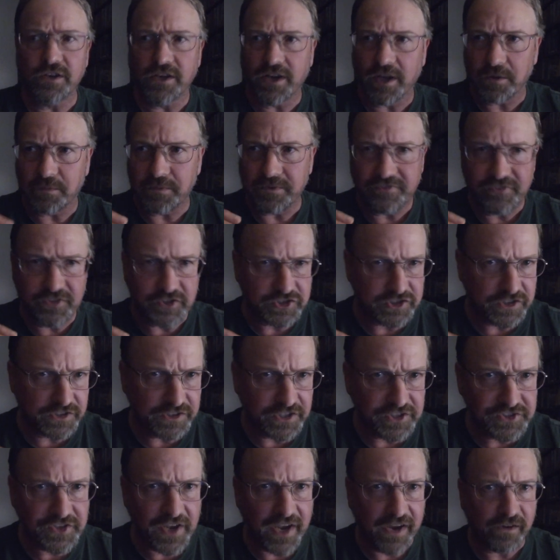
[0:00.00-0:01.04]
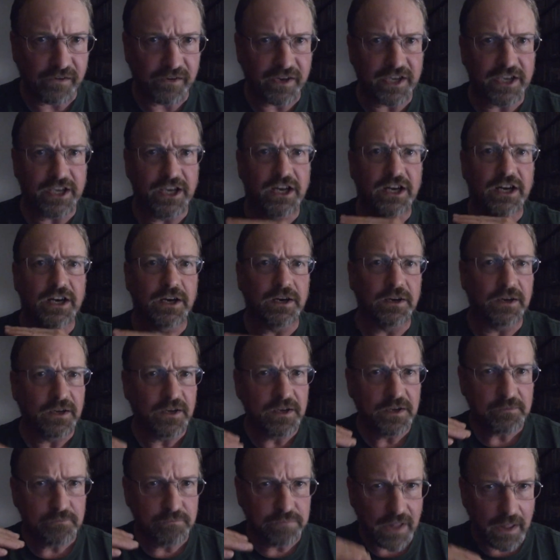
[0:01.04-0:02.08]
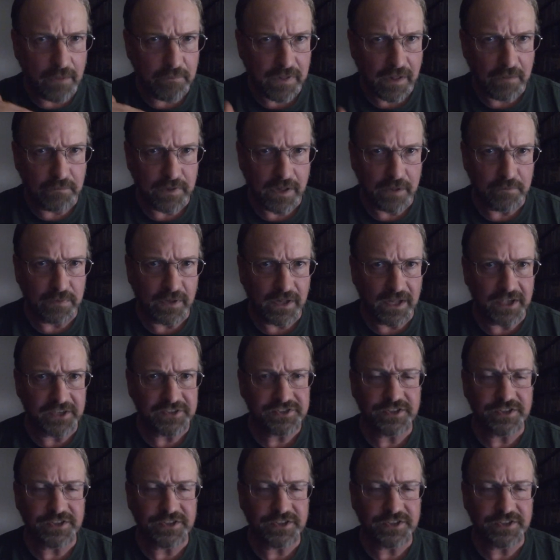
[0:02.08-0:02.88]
and I'm going to be fishing this area, blah, blah, blah, blah.